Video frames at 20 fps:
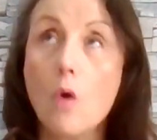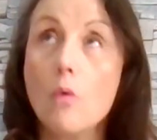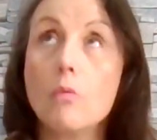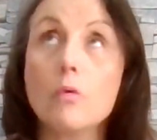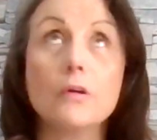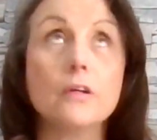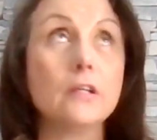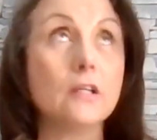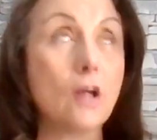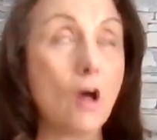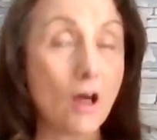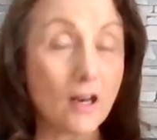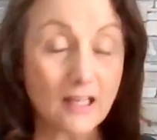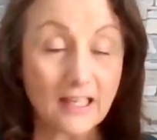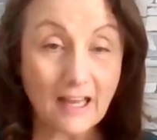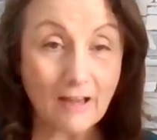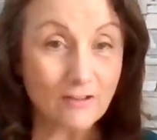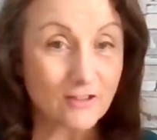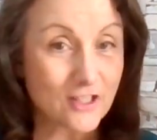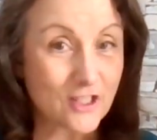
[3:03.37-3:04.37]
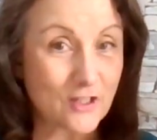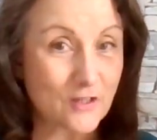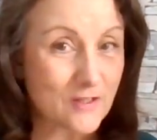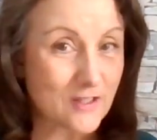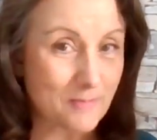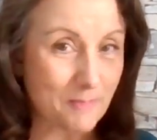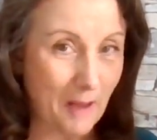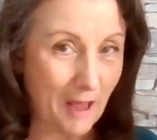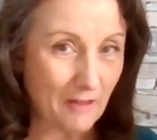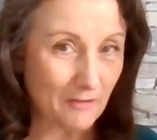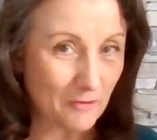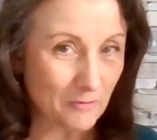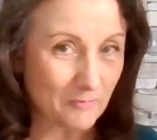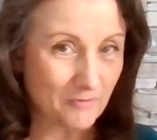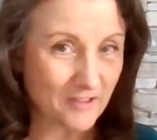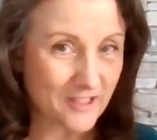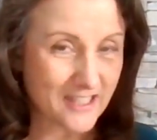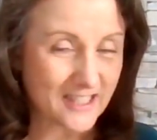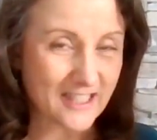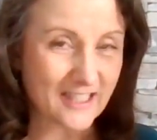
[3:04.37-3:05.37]
We're not allowed to use the bathroom
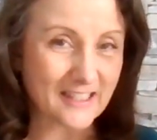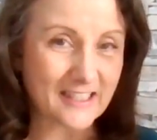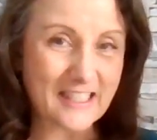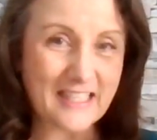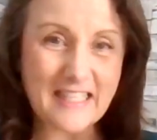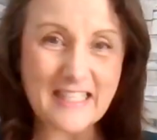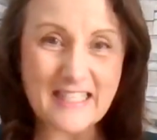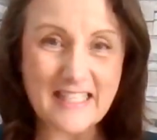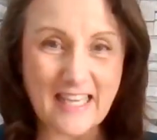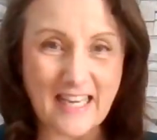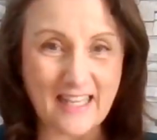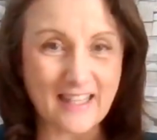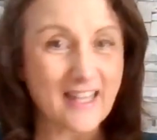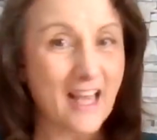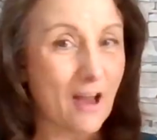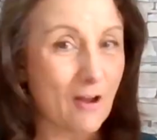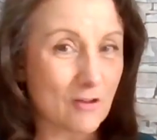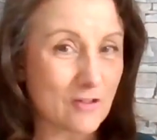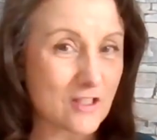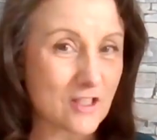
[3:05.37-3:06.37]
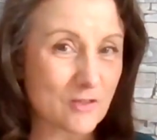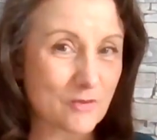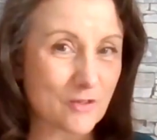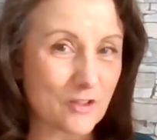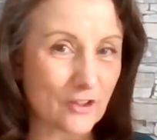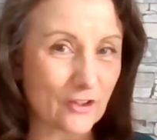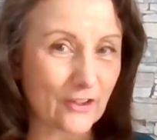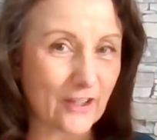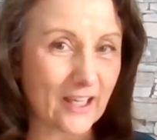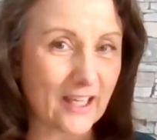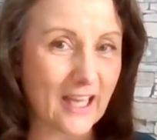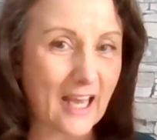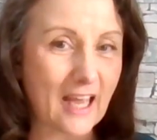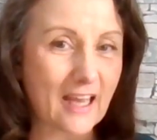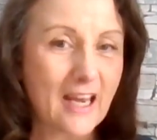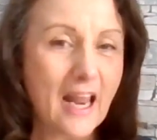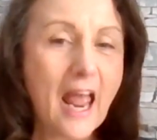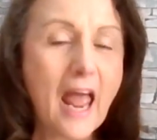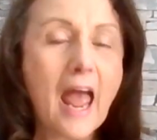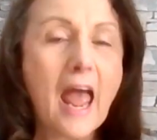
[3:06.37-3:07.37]
facilities in the houses we're looking at.